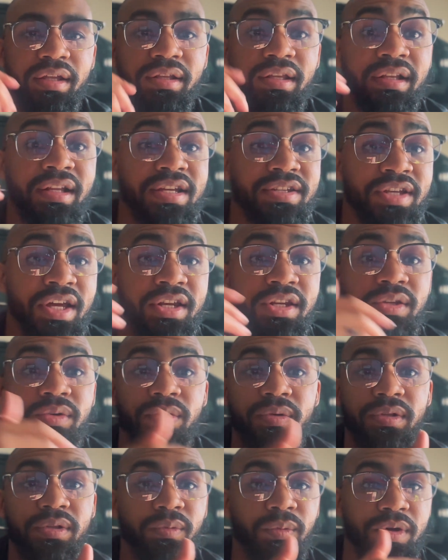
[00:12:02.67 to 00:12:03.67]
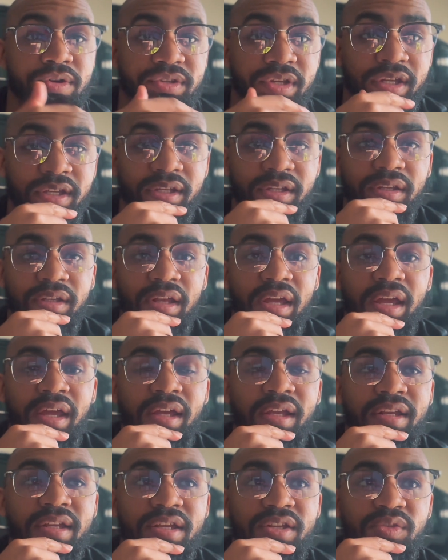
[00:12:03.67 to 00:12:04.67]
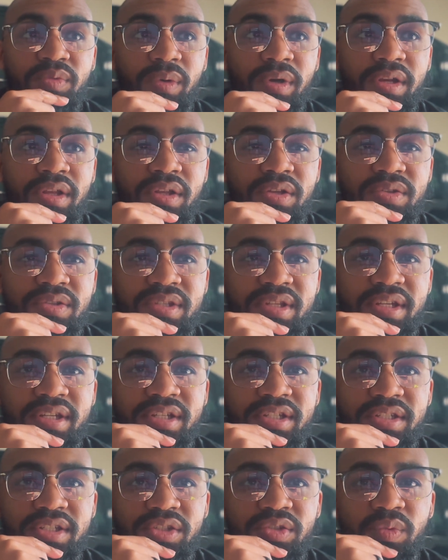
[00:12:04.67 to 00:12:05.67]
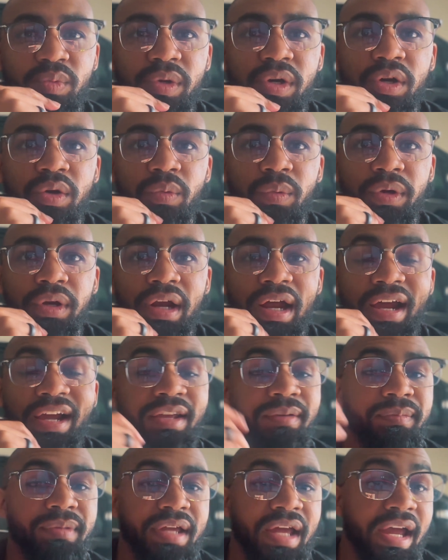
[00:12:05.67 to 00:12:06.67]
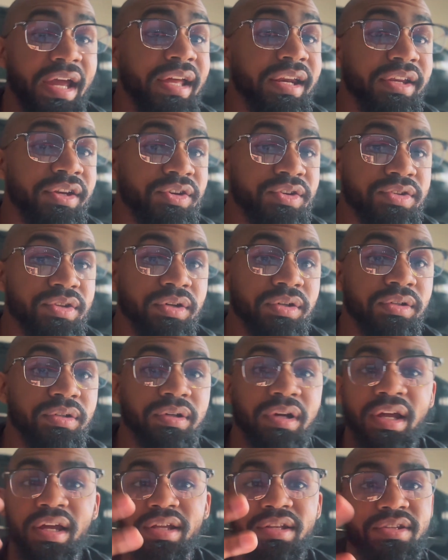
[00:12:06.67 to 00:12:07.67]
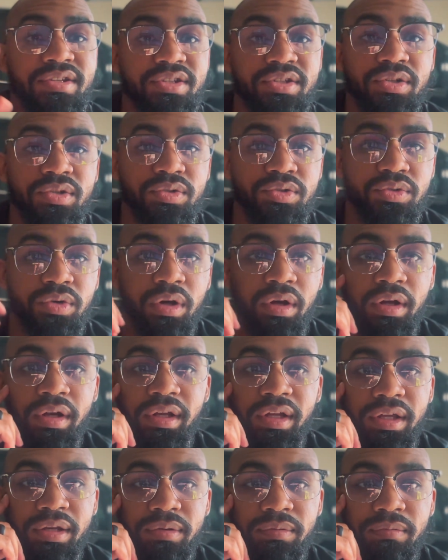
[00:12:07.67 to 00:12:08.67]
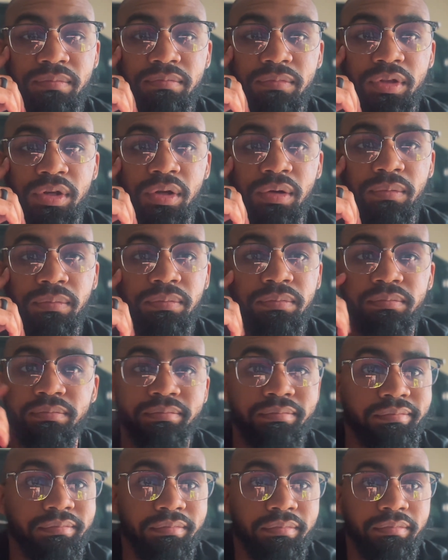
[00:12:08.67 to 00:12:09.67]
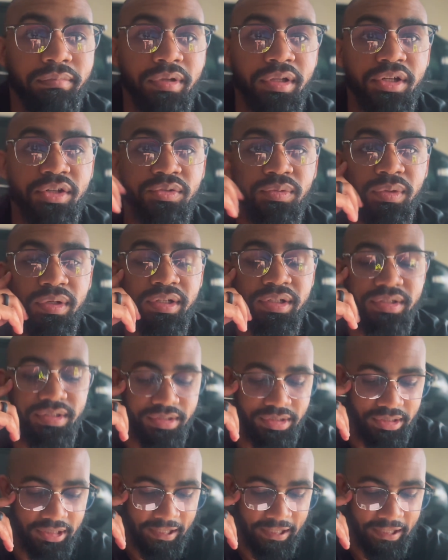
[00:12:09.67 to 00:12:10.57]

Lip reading: The less I do it, the worse I get. And it's one of those things as well where I can be 80 years old and still drawing, and you know, it is what it is.